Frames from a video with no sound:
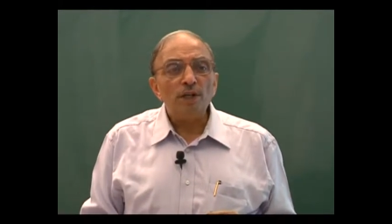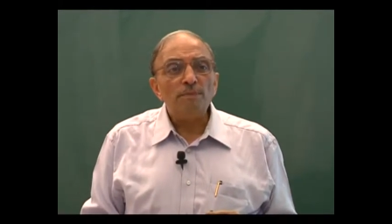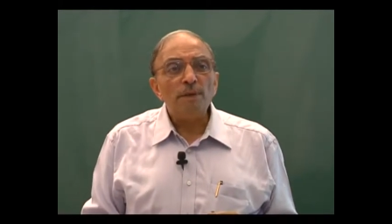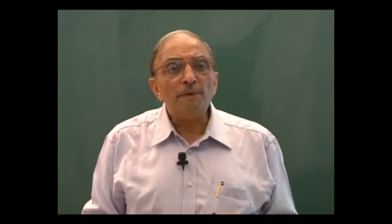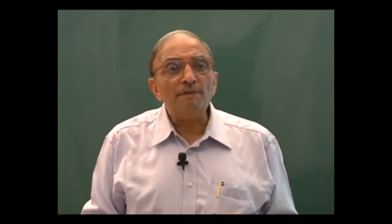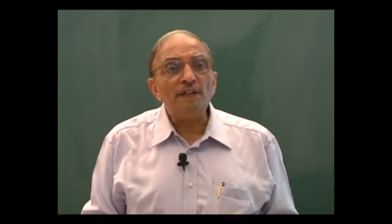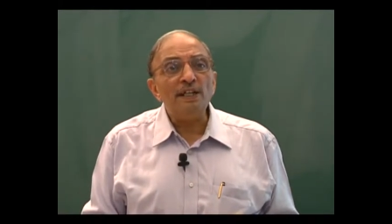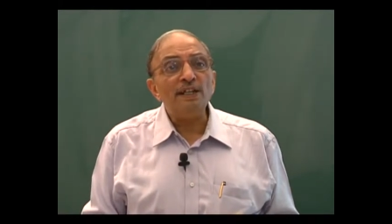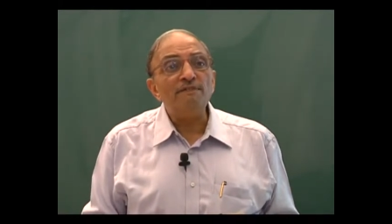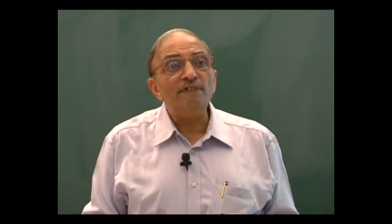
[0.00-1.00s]
people will
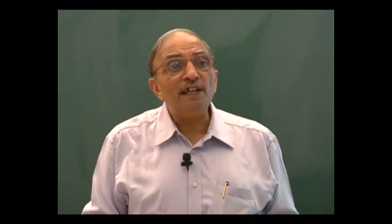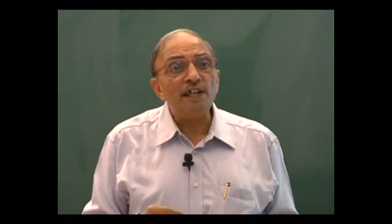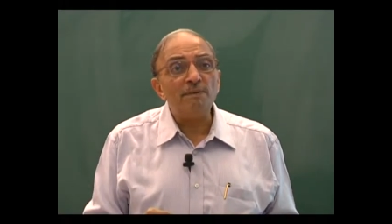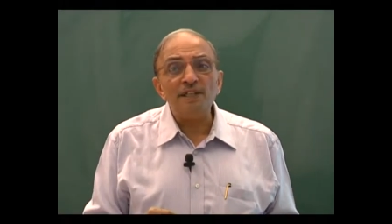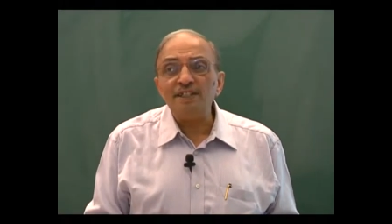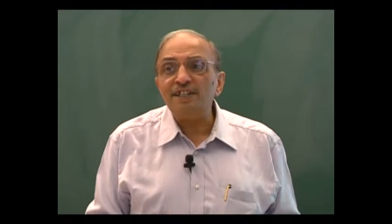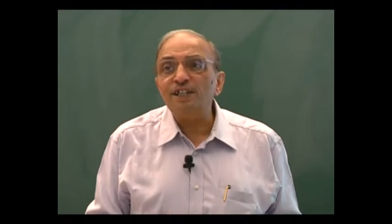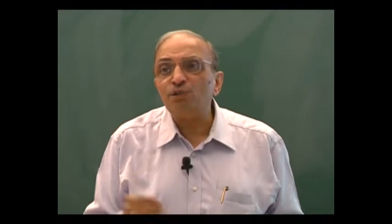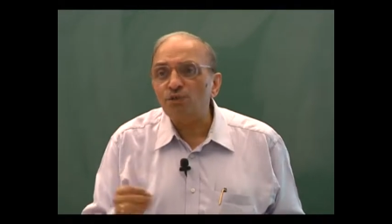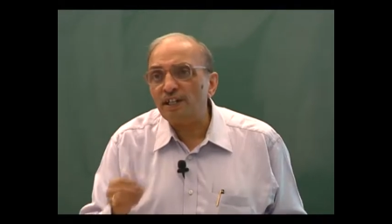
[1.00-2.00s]
invariably say
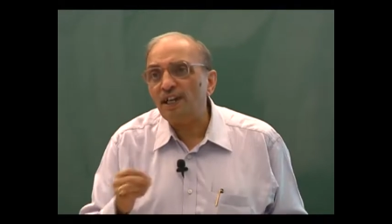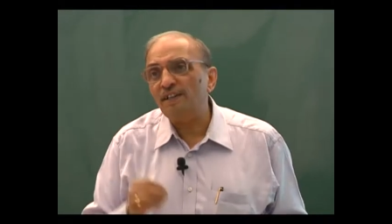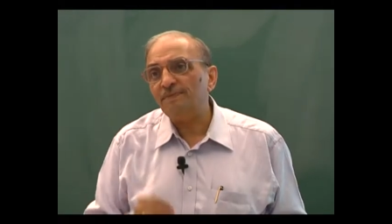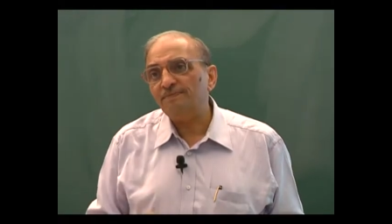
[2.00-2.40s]
shukriya.